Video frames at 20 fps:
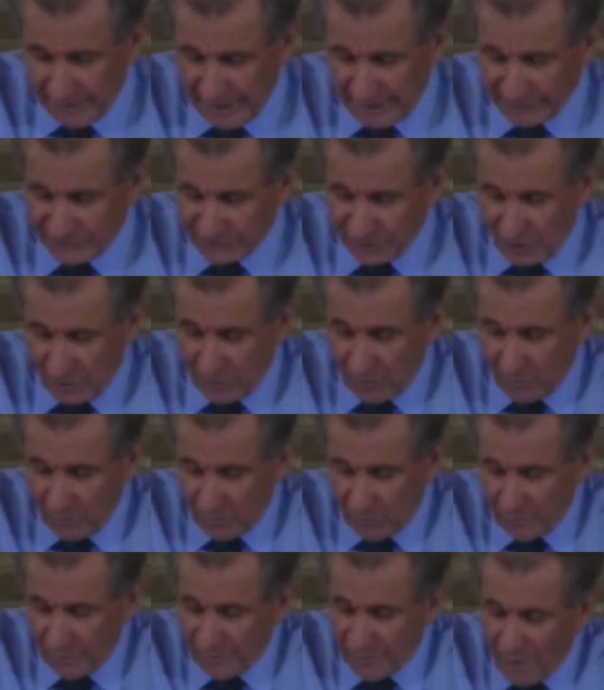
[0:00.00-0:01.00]
And so
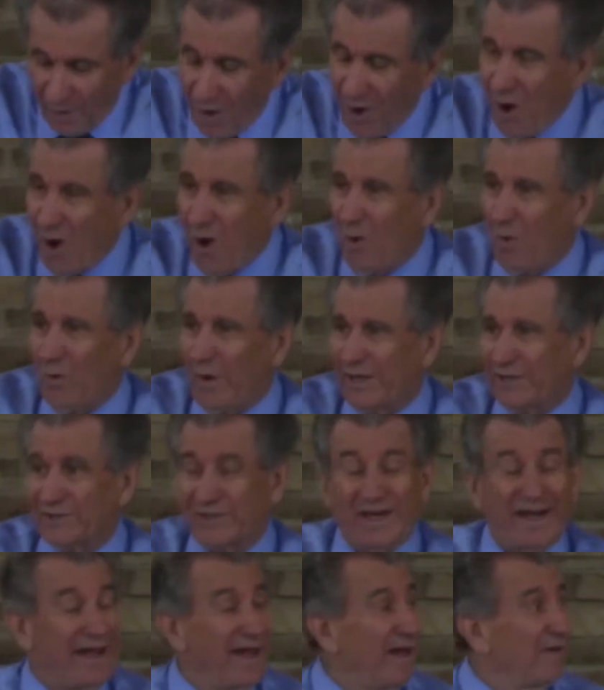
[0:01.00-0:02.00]
we're always
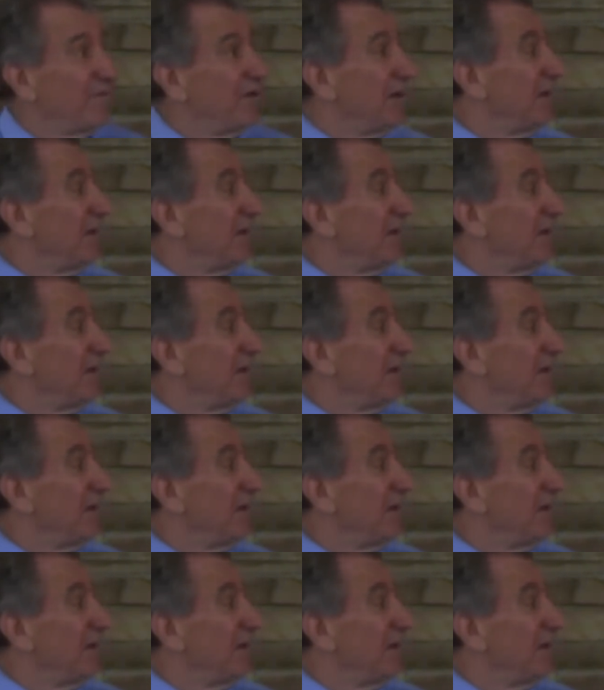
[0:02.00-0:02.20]
to have